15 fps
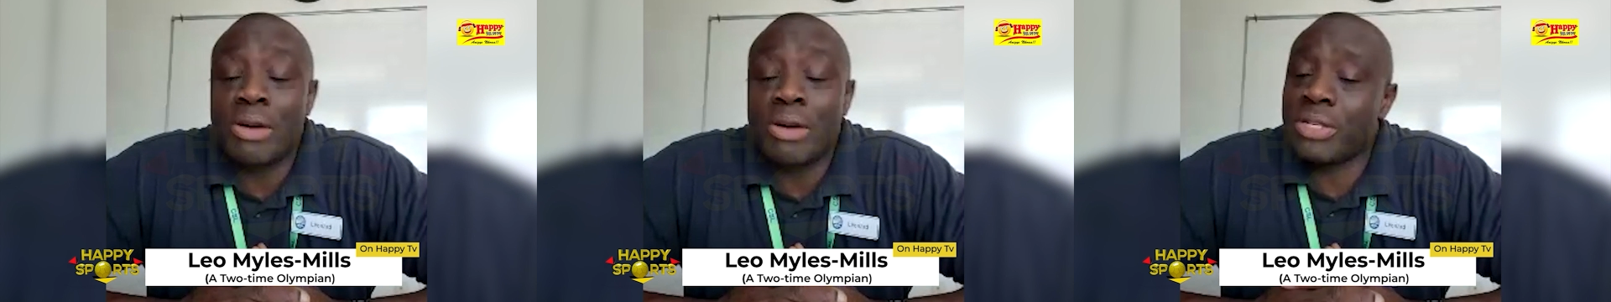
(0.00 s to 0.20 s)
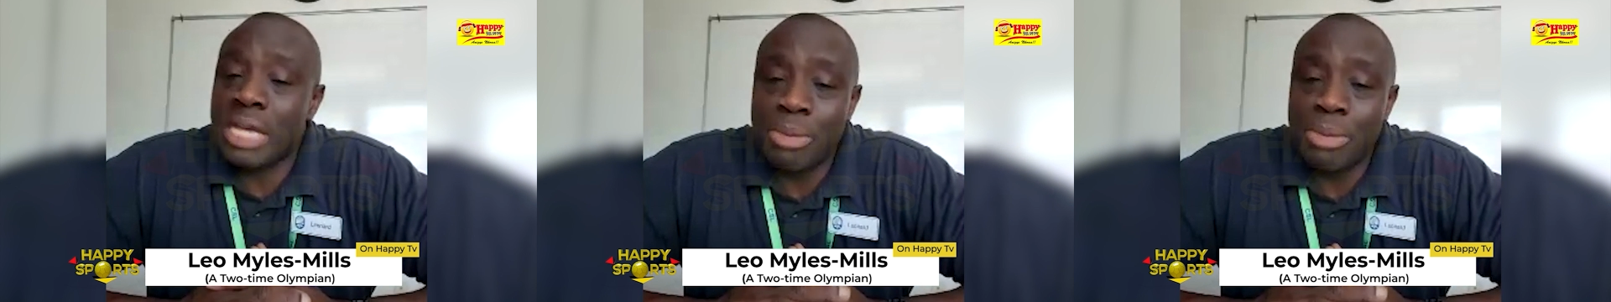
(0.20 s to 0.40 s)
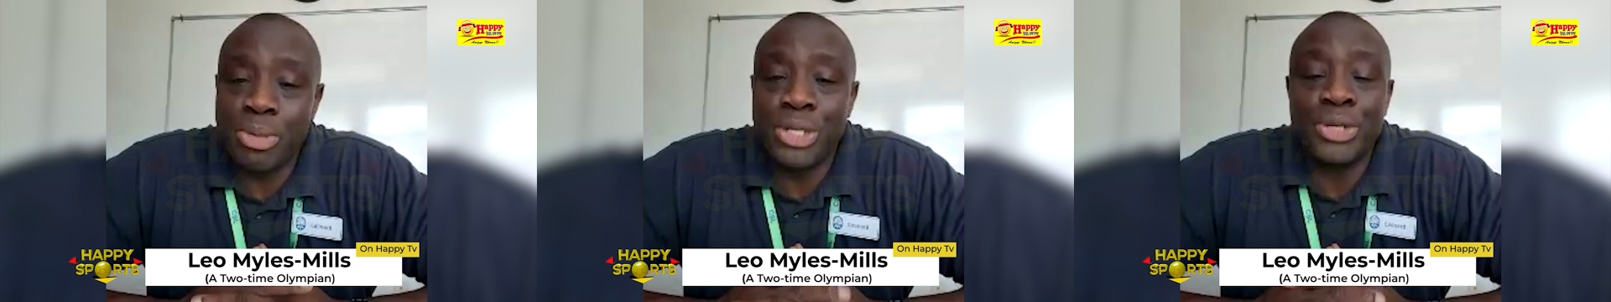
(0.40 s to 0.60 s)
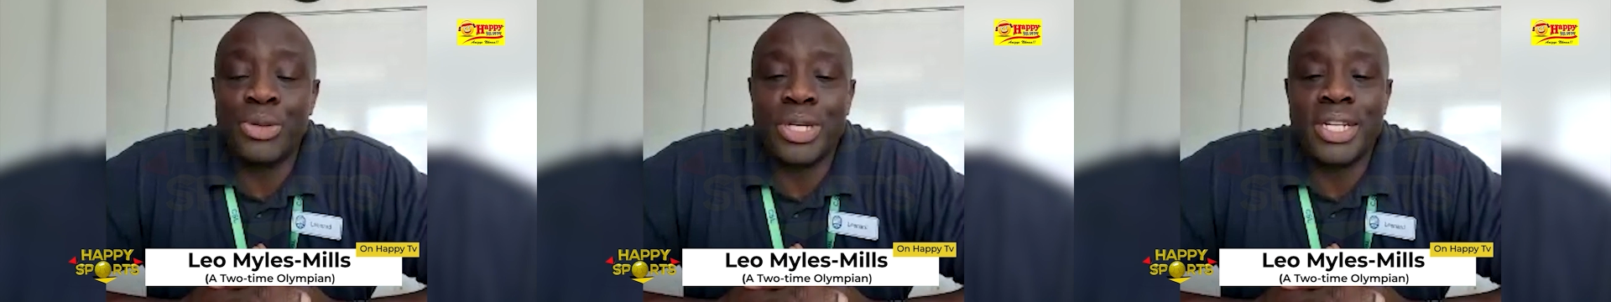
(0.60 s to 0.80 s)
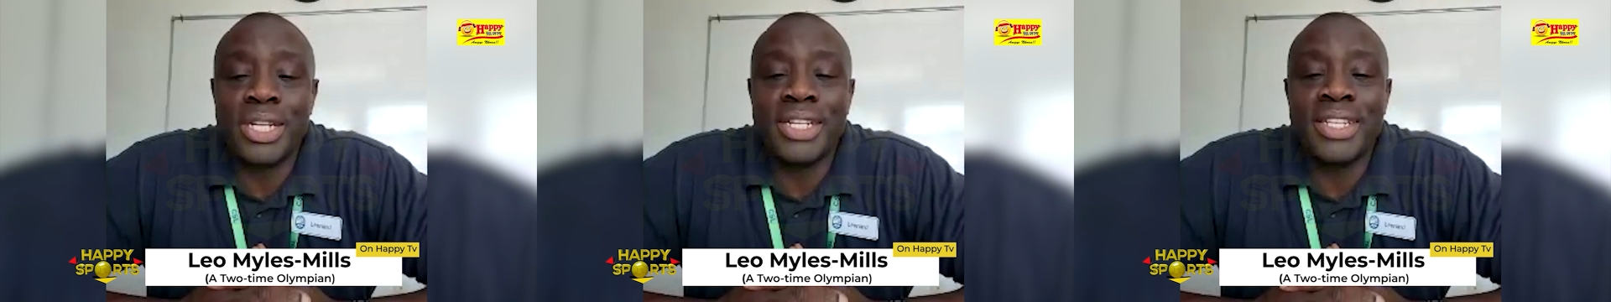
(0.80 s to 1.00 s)
I was
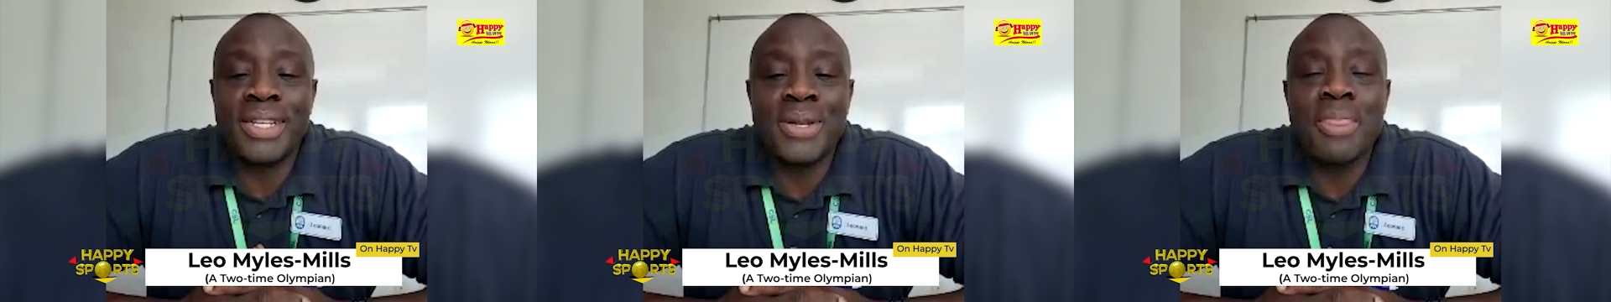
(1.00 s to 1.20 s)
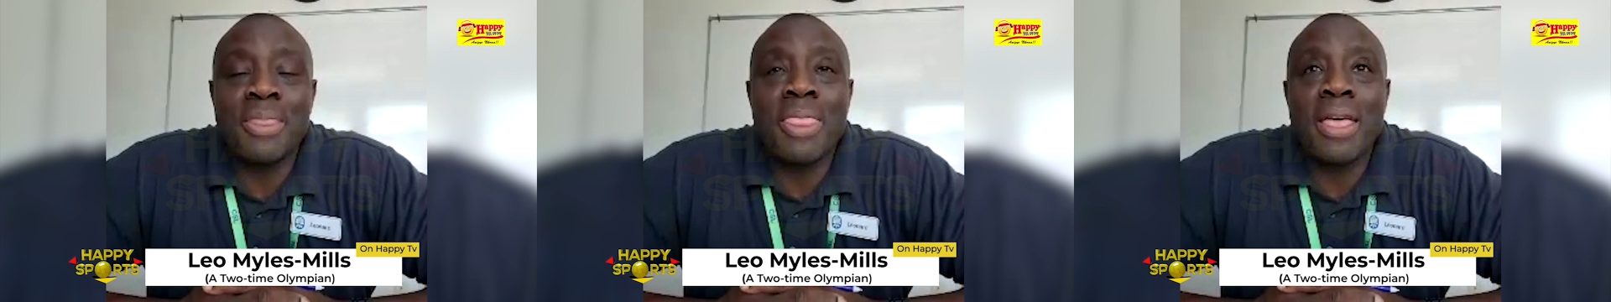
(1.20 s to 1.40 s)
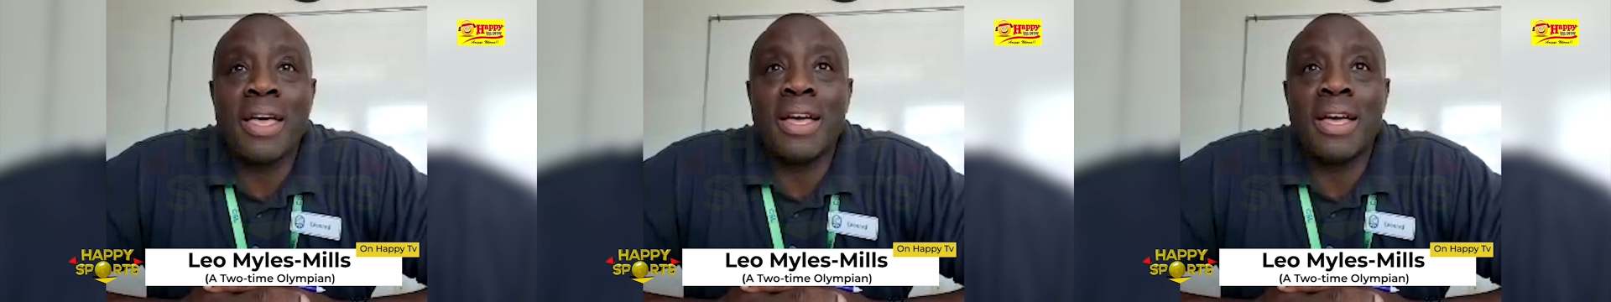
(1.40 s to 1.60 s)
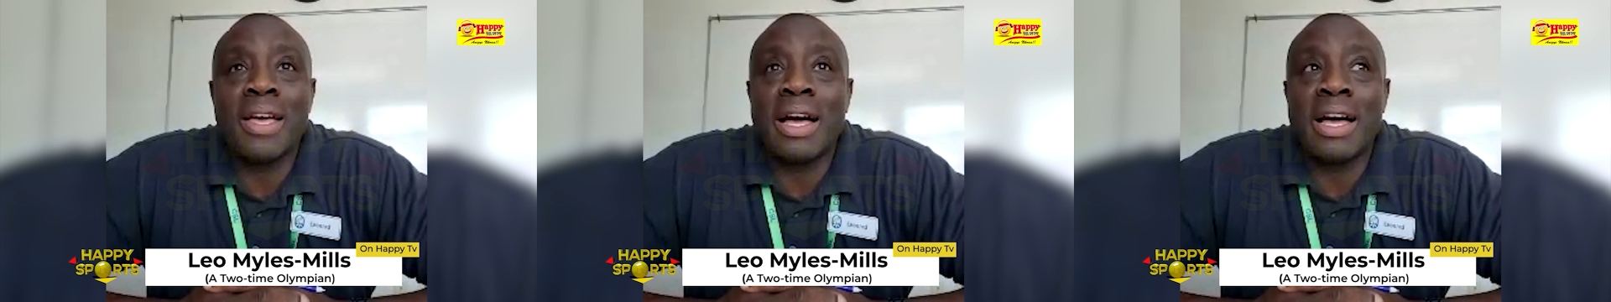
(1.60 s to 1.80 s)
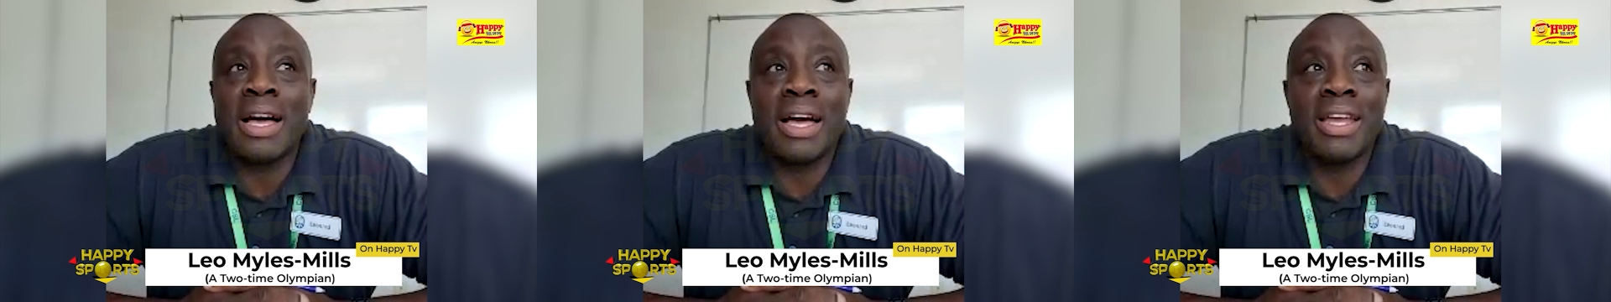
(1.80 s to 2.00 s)
happy doing it.
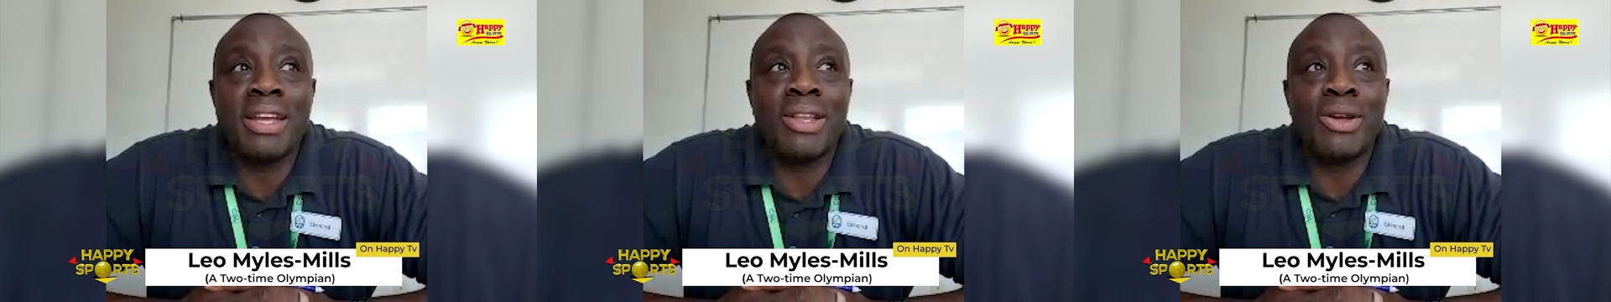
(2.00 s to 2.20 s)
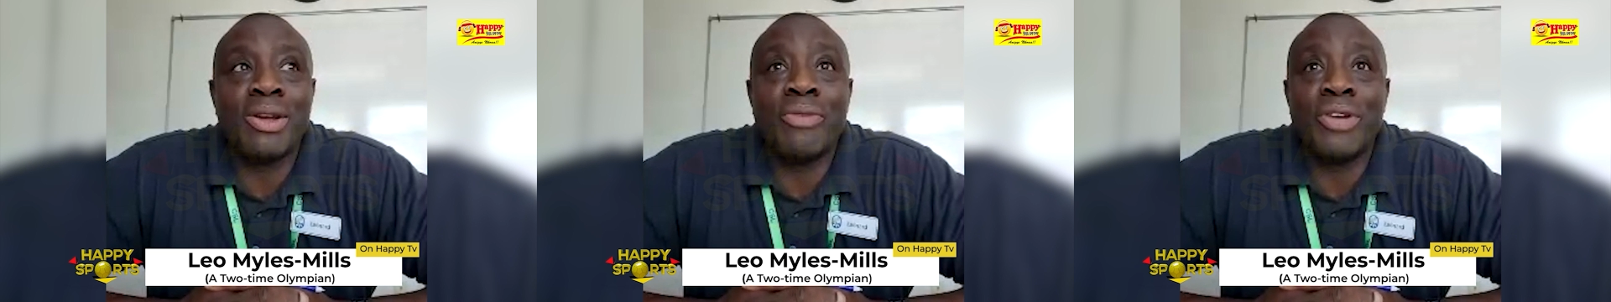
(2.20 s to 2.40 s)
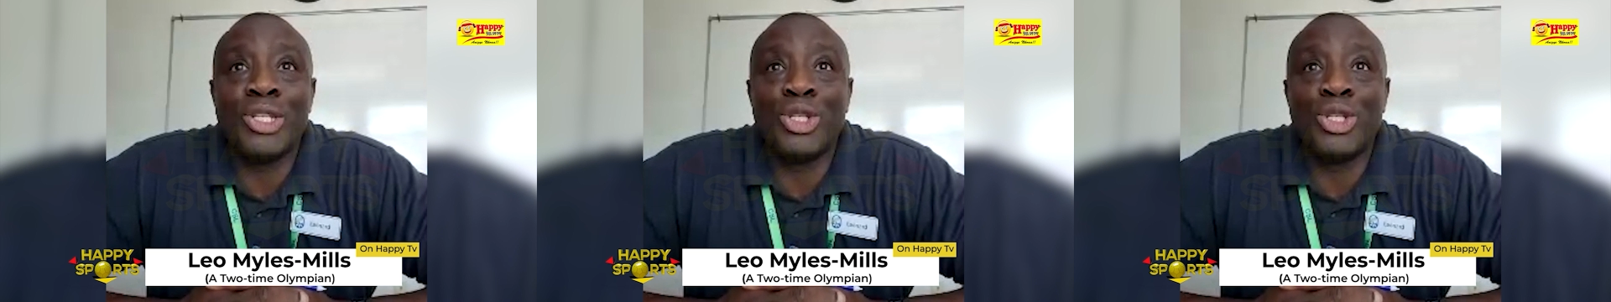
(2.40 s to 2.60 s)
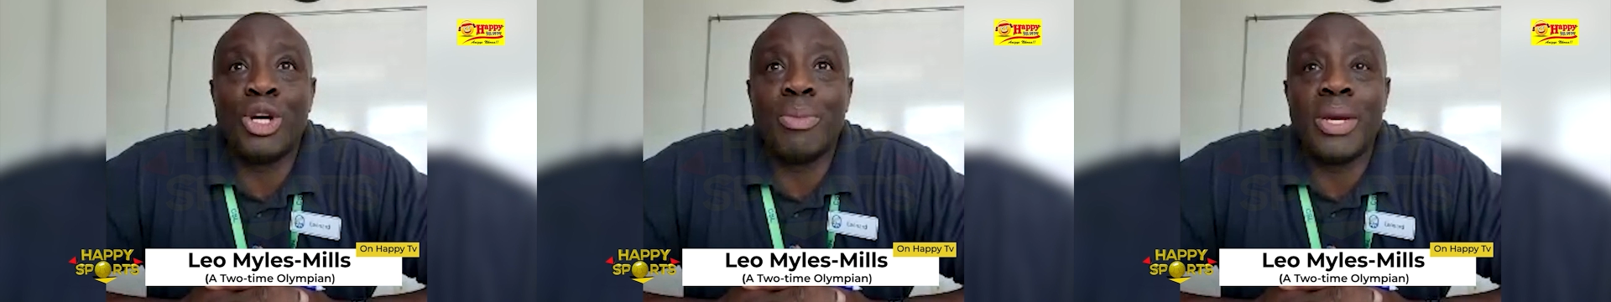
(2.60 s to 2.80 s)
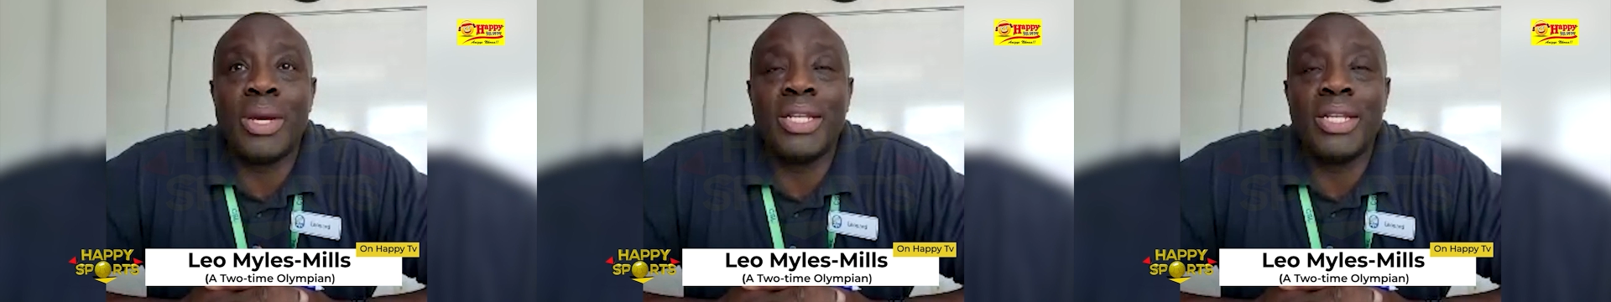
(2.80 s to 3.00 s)
I had a lot
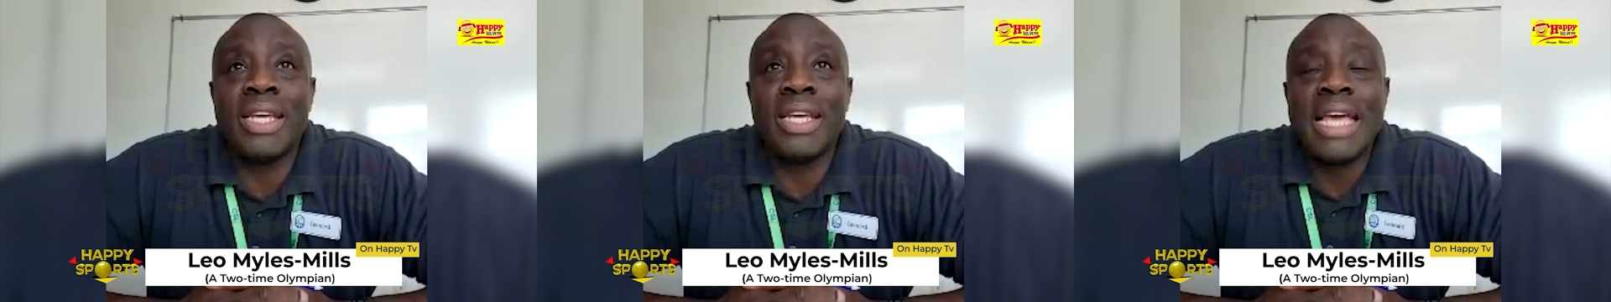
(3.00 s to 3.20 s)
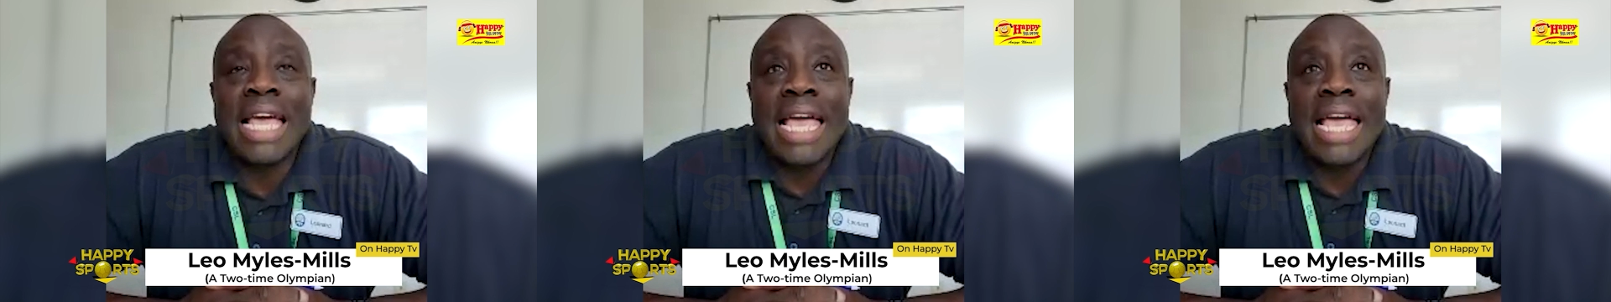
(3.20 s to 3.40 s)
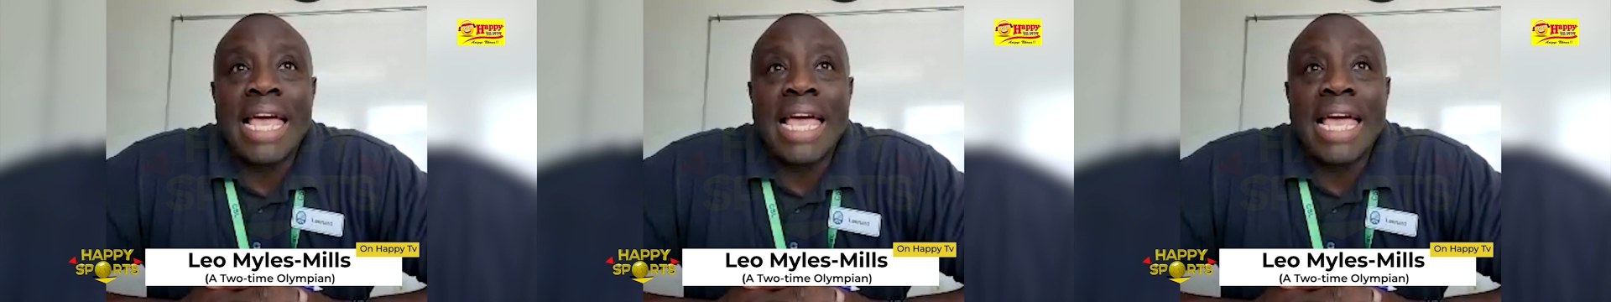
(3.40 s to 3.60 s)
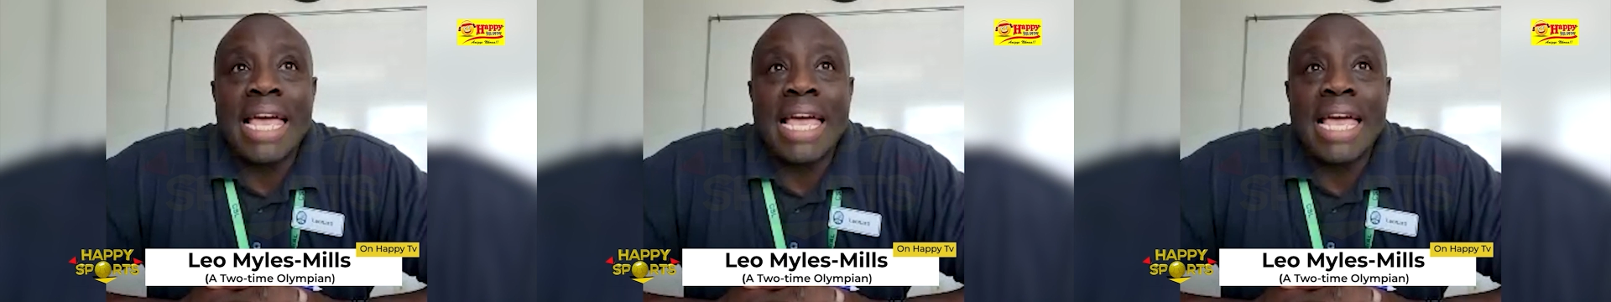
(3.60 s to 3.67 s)
of enjoyment.